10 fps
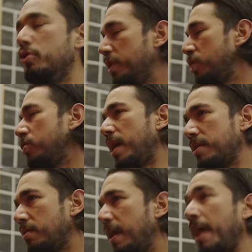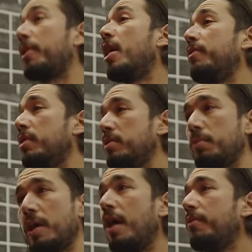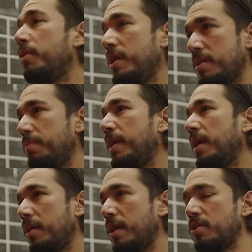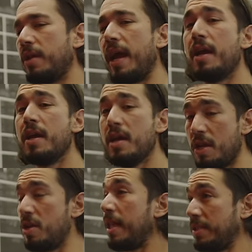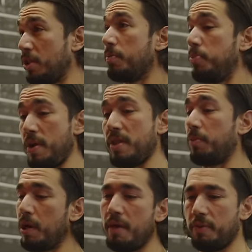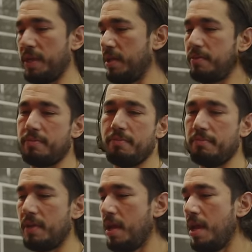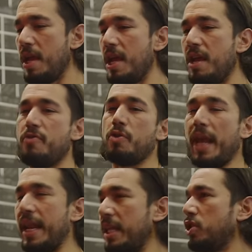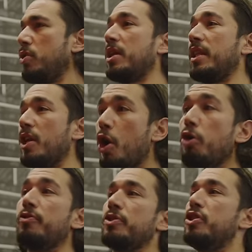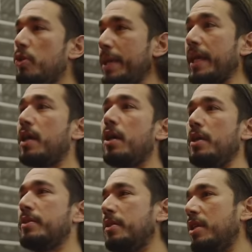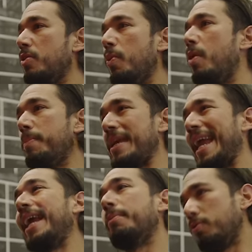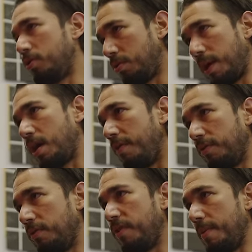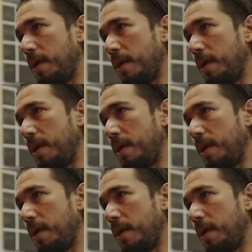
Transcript: Too much stress. You can't recover. So recovery is a big thing. So yeah, that's a good point. The recovery is, if you're getting so ugly and overdoing it constantly, you won't be able to recover from it.